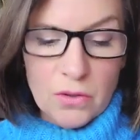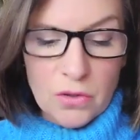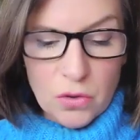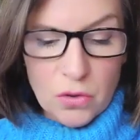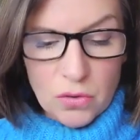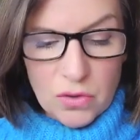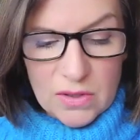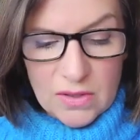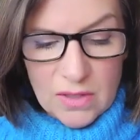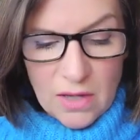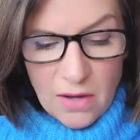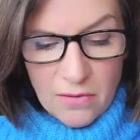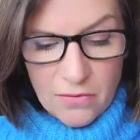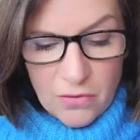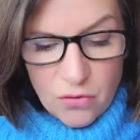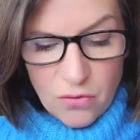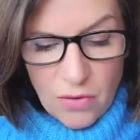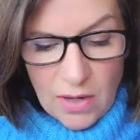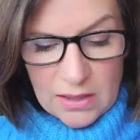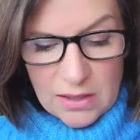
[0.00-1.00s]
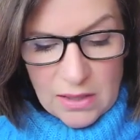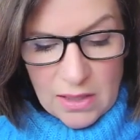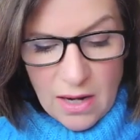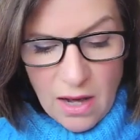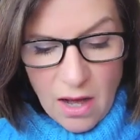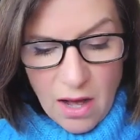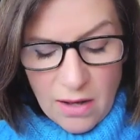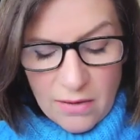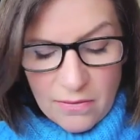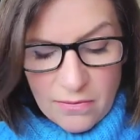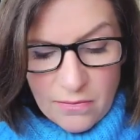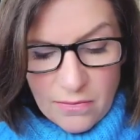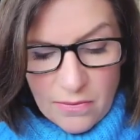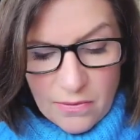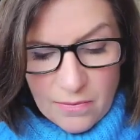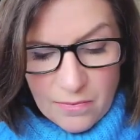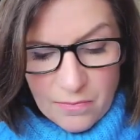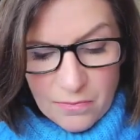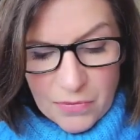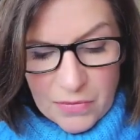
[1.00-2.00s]
You deserve a greater life,
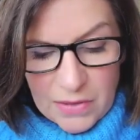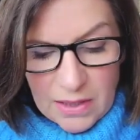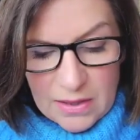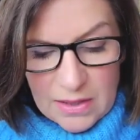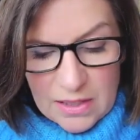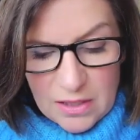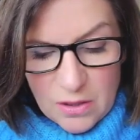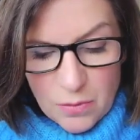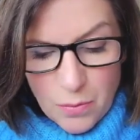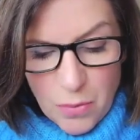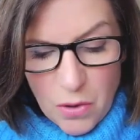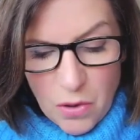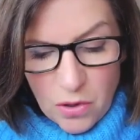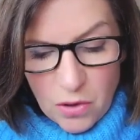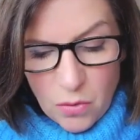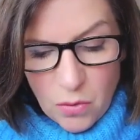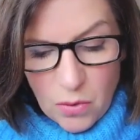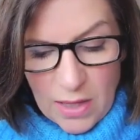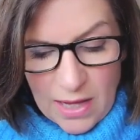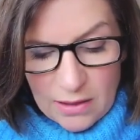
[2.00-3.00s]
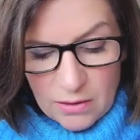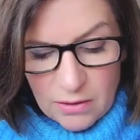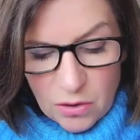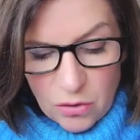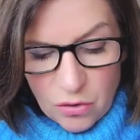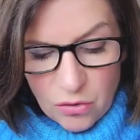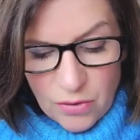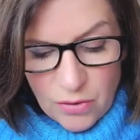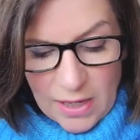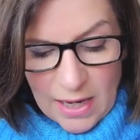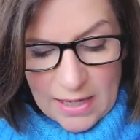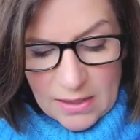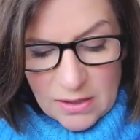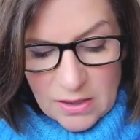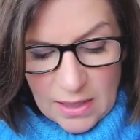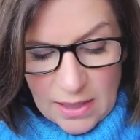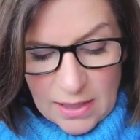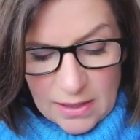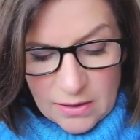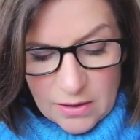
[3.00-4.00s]
and this book will help you
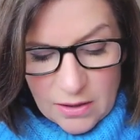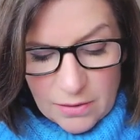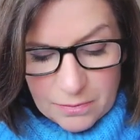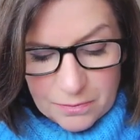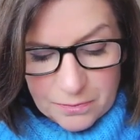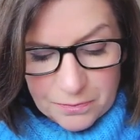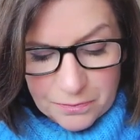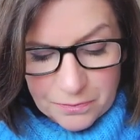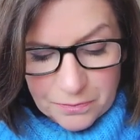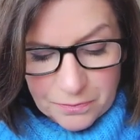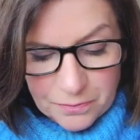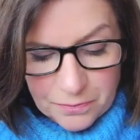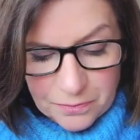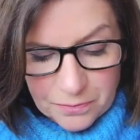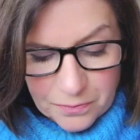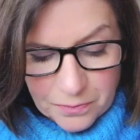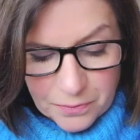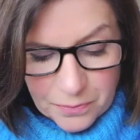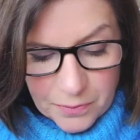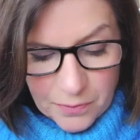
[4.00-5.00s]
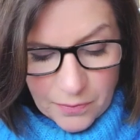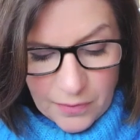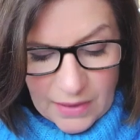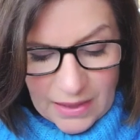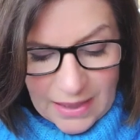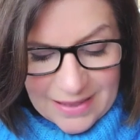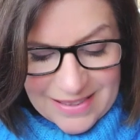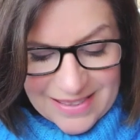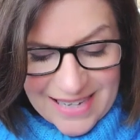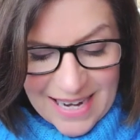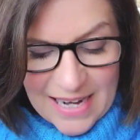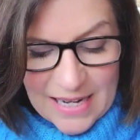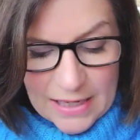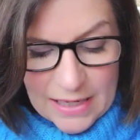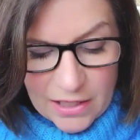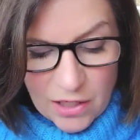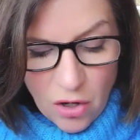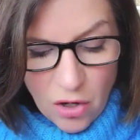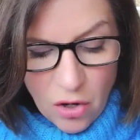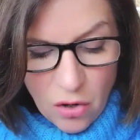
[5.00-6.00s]
create it.
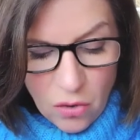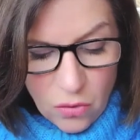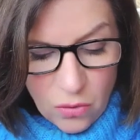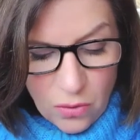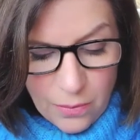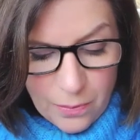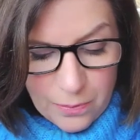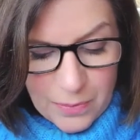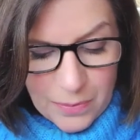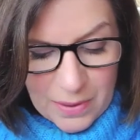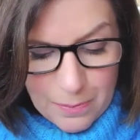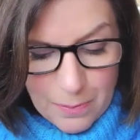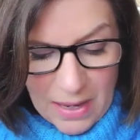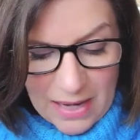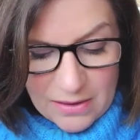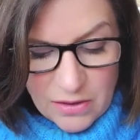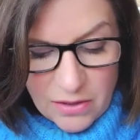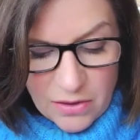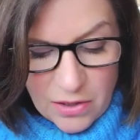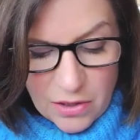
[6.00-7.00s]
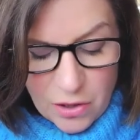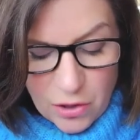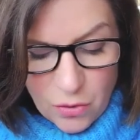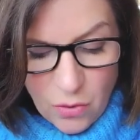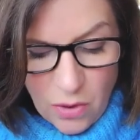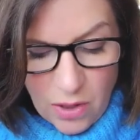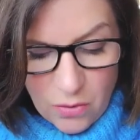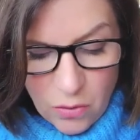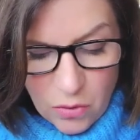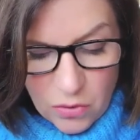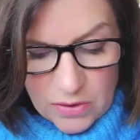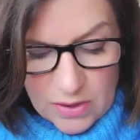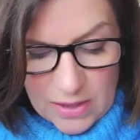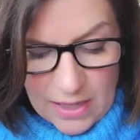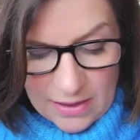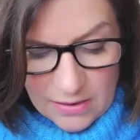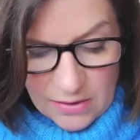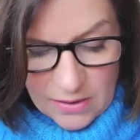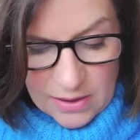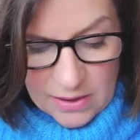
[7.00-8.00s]
Daily goal: be better than who I was
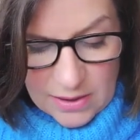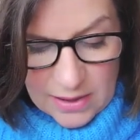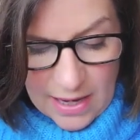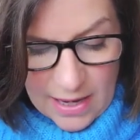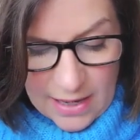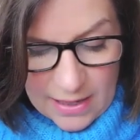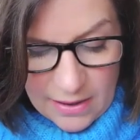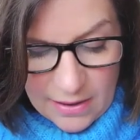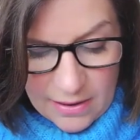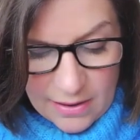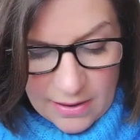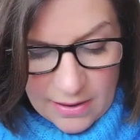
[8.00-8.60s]
yesterday.